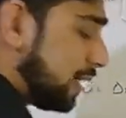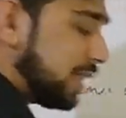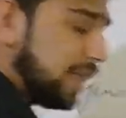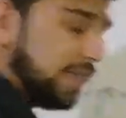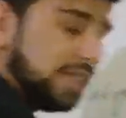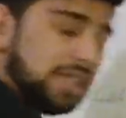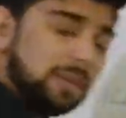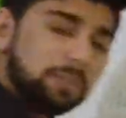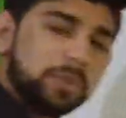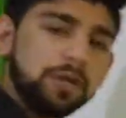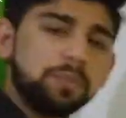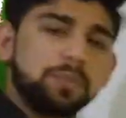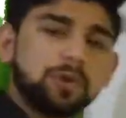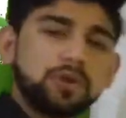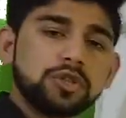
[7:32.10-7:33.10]

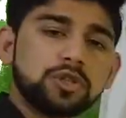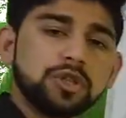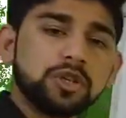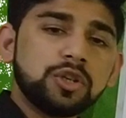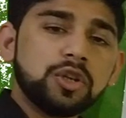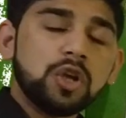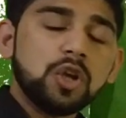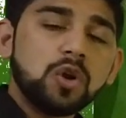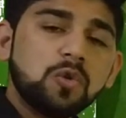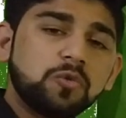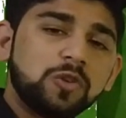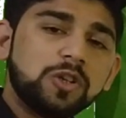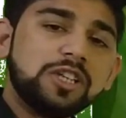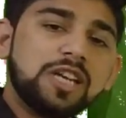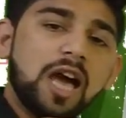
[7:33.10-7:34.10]
lipid portion
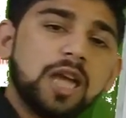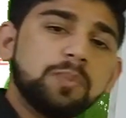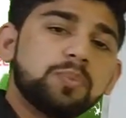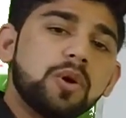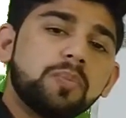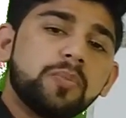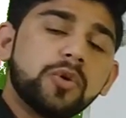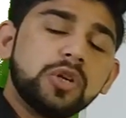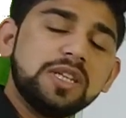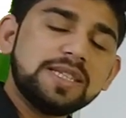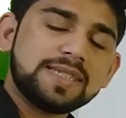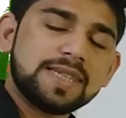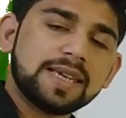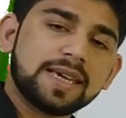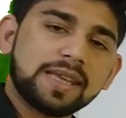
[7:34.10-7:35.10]
of
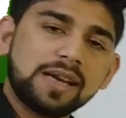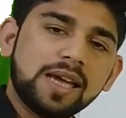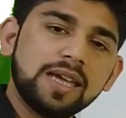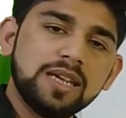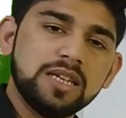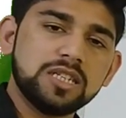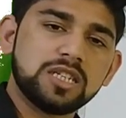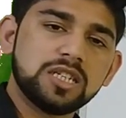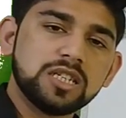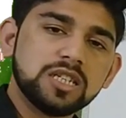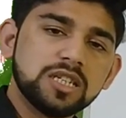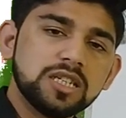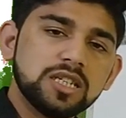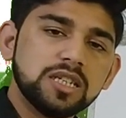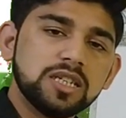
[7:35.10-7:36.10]
lipopolysaccharide.
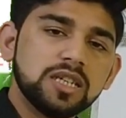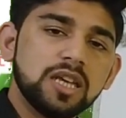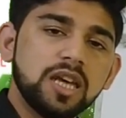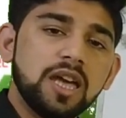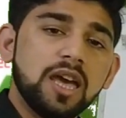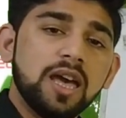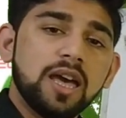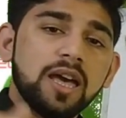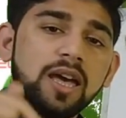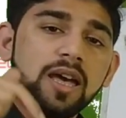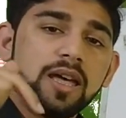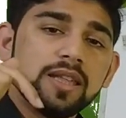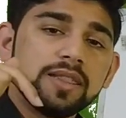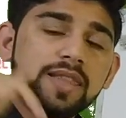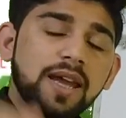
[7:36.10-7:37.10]

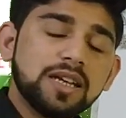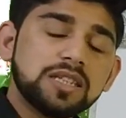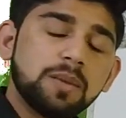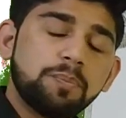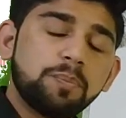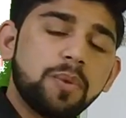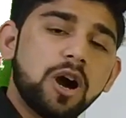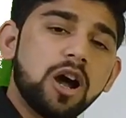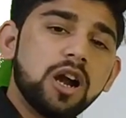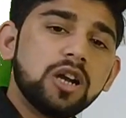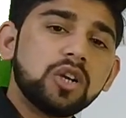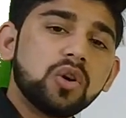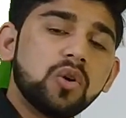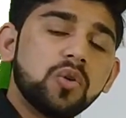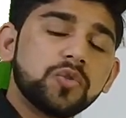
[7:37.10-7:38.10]
That's the
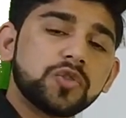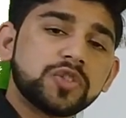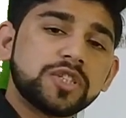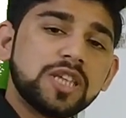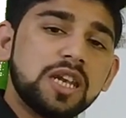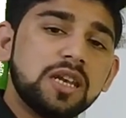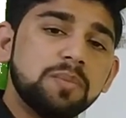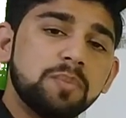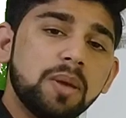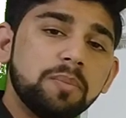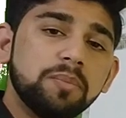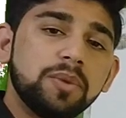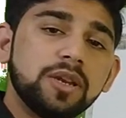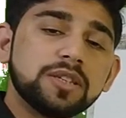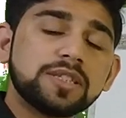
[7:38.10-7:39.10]
part of cell
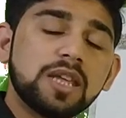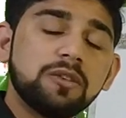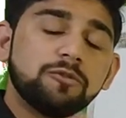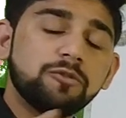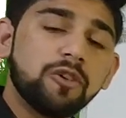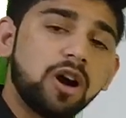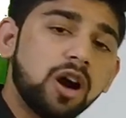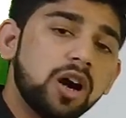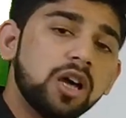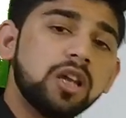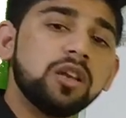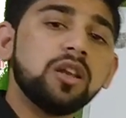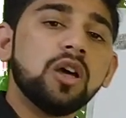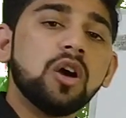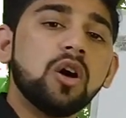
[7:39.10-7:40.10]

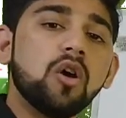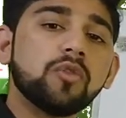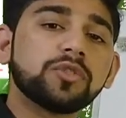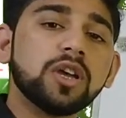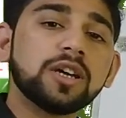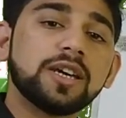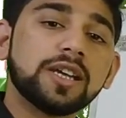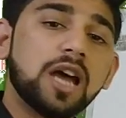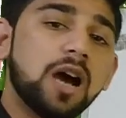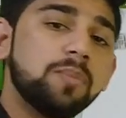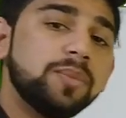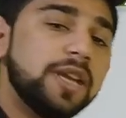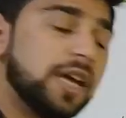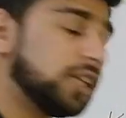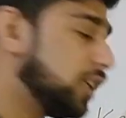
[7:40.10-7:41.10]
wall of the
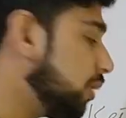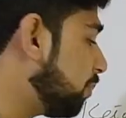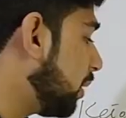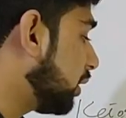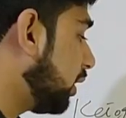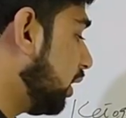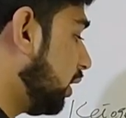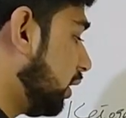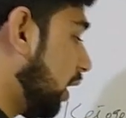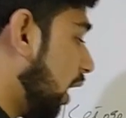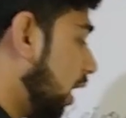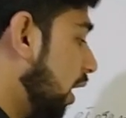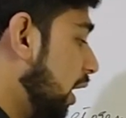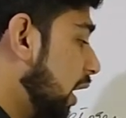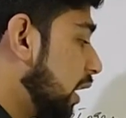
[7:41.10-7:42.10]
gram-negative
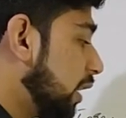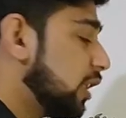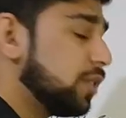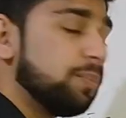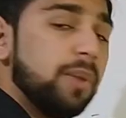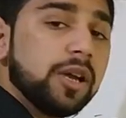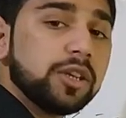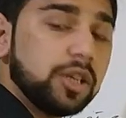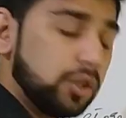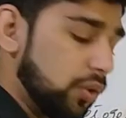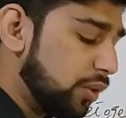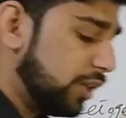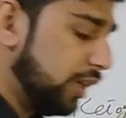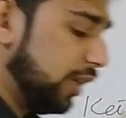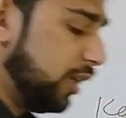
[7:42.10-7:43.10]
bacteria. This
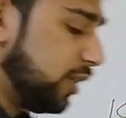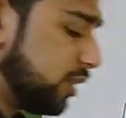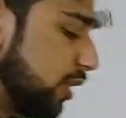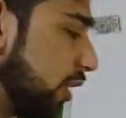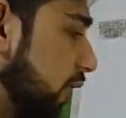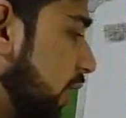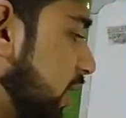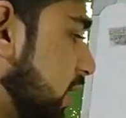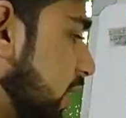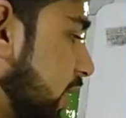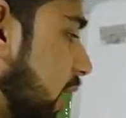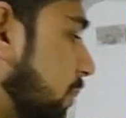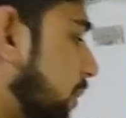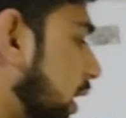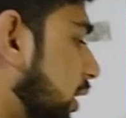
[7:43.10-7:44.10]
bacteroidetes is a
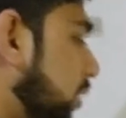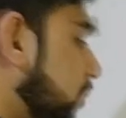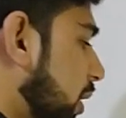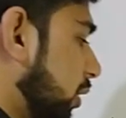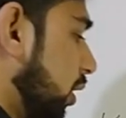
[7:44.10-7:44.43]
gram-negative